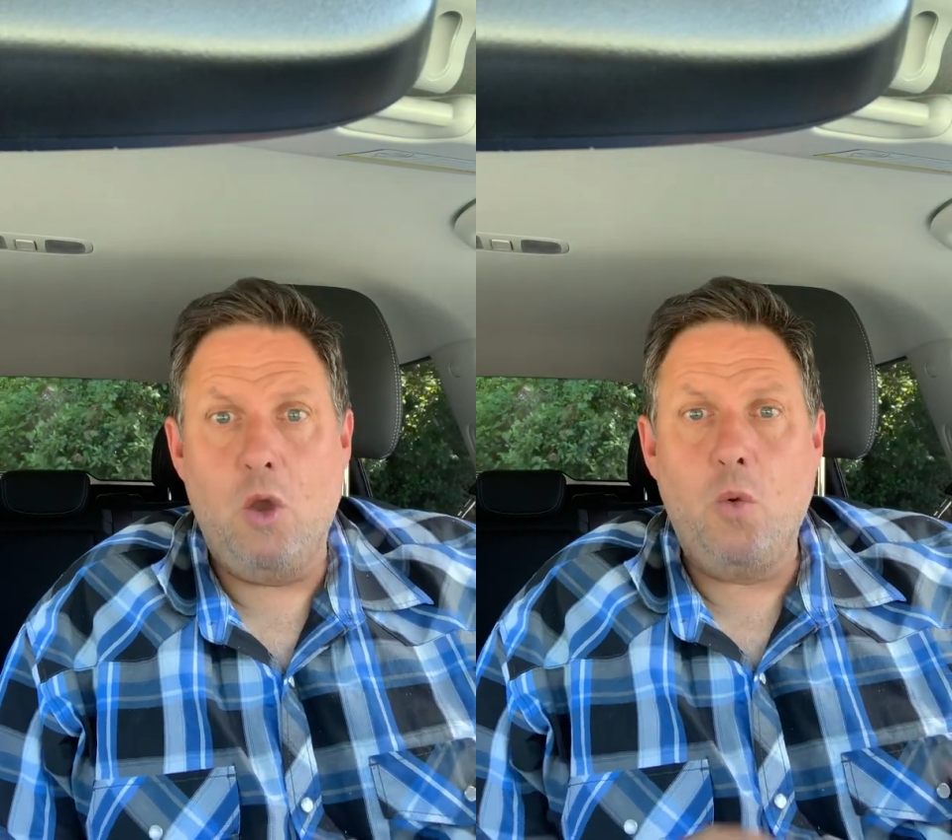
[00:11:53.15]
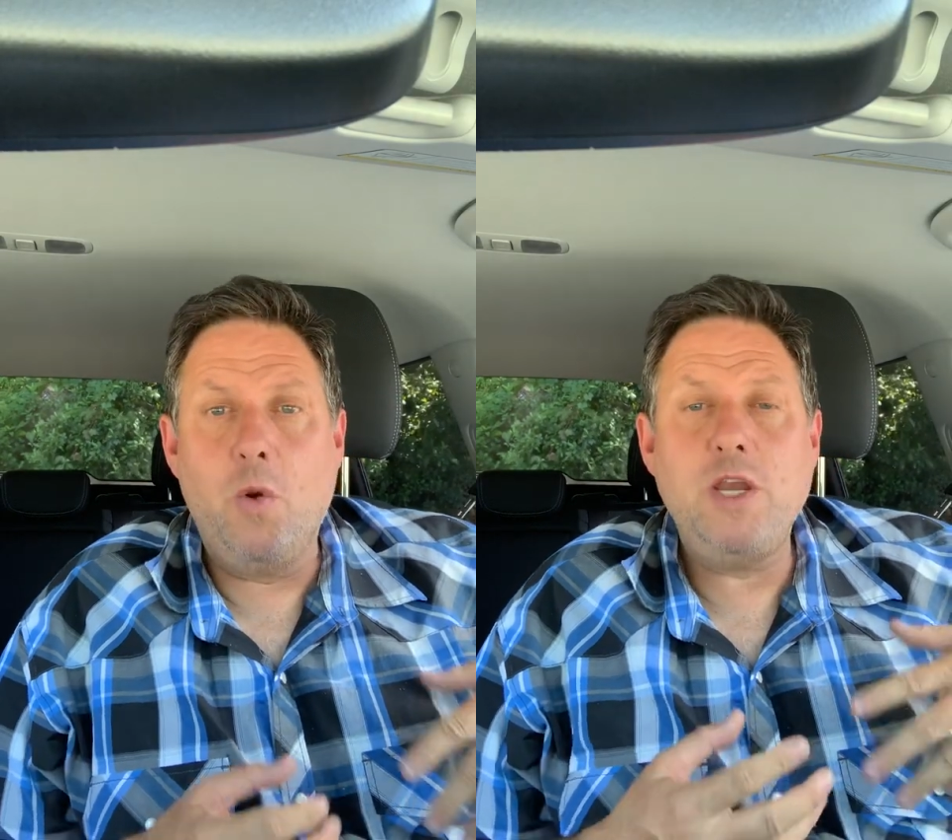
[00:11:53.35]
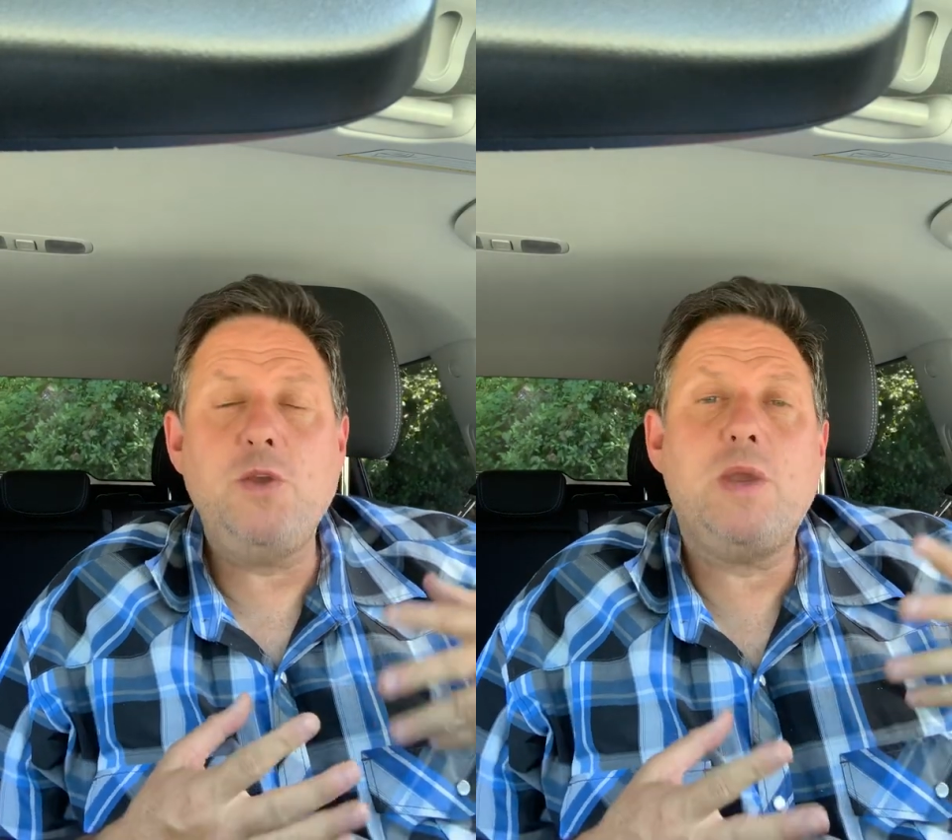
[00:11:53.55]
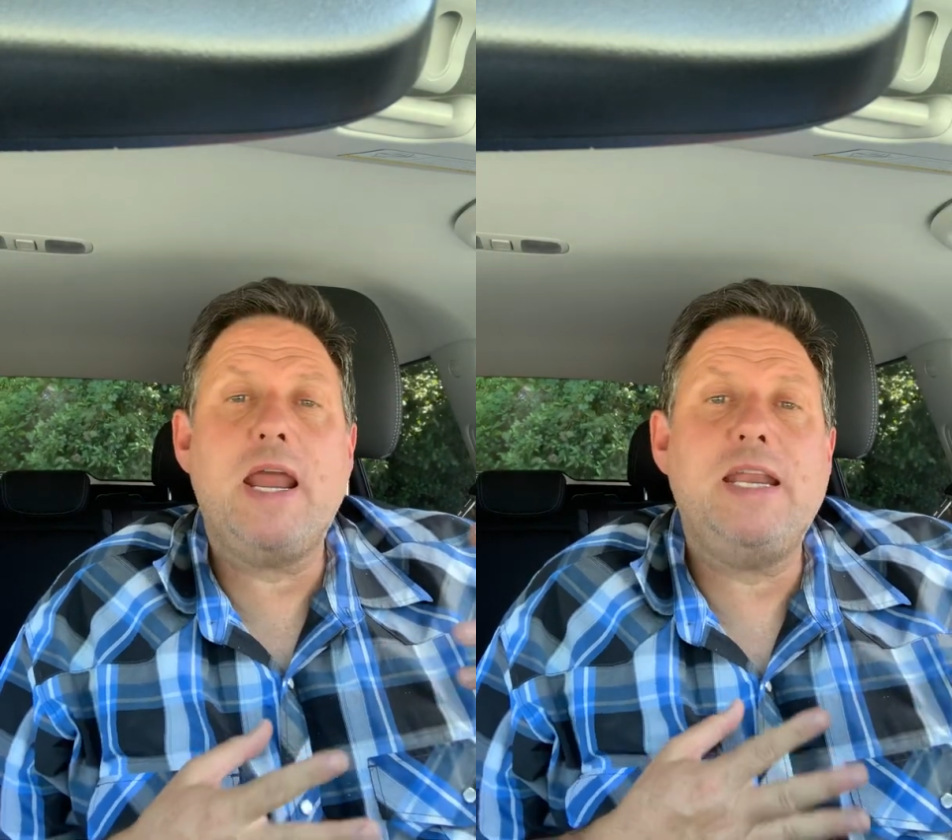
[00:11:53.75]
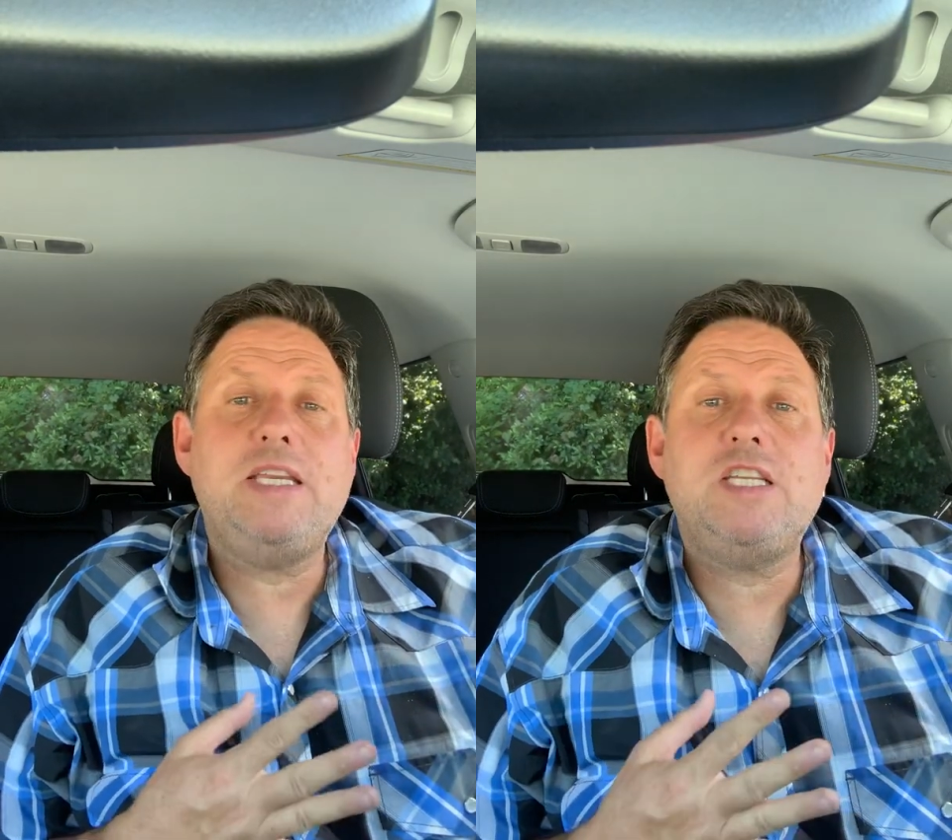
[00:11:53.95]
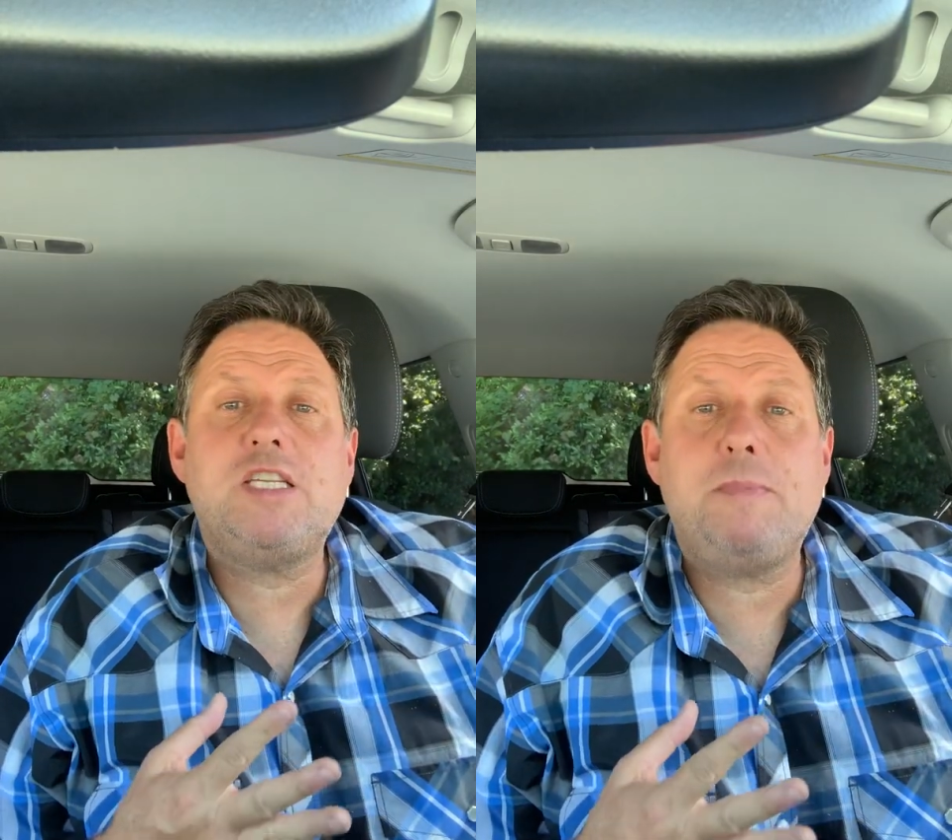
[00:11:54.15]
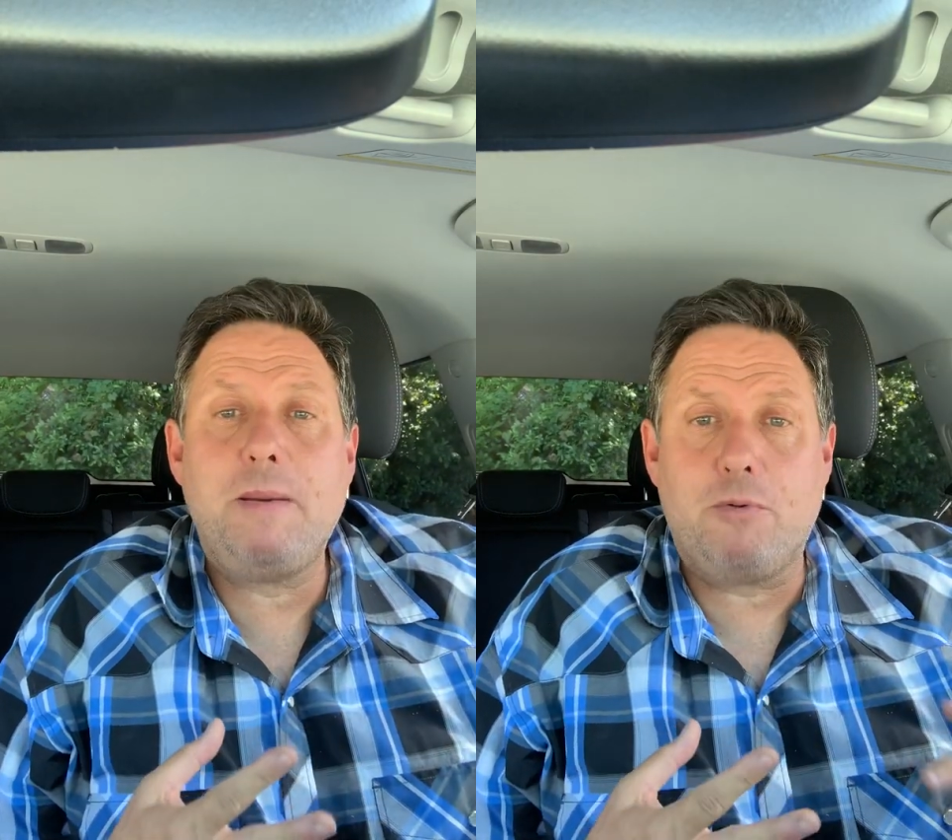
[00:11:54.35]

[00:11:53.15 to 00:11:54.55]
When you can anticipate